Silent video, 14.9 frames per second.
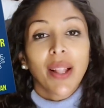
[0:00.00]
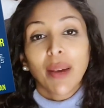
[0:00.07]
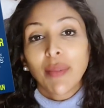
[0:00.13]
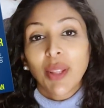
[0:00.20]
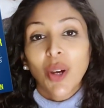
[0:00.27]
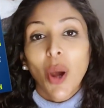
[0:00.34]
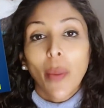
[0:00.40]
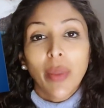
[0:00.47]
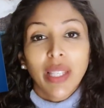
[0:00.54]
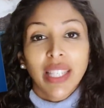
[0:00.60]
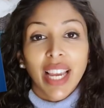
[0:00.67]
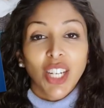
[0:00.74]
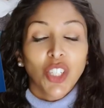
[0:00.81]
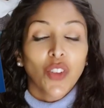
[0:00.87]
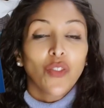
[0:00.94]
I'm in the comment
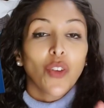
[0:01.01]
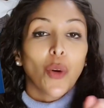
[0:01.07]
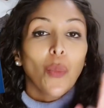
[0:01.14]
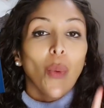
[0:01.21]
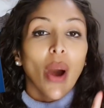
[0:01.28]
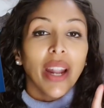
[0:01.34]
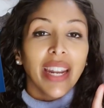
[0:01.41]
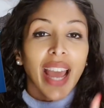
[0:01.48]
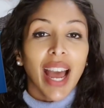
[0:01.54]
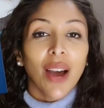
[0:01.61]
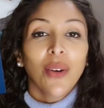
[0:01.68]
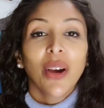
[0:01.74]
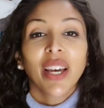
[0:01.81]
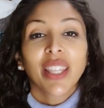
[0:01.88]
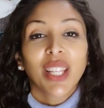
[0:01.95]
section for 1
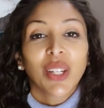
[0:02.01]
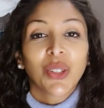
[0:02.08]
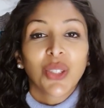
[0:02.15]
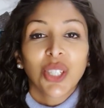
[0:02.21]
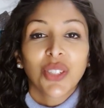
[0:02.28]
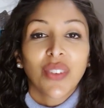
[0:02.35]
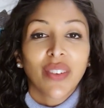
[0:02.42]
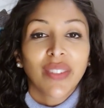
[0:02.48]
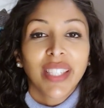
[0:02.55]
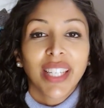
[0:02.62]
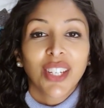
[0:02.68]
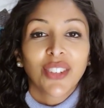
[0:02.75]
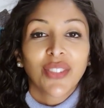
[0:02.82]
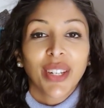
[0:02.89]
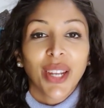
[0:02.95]
hour at the launch of every
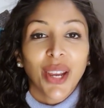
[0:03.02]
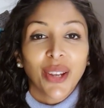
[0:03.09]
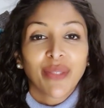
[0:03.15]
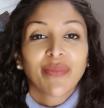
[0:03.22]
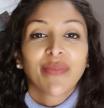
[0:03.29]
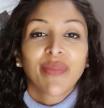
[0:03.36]
single video.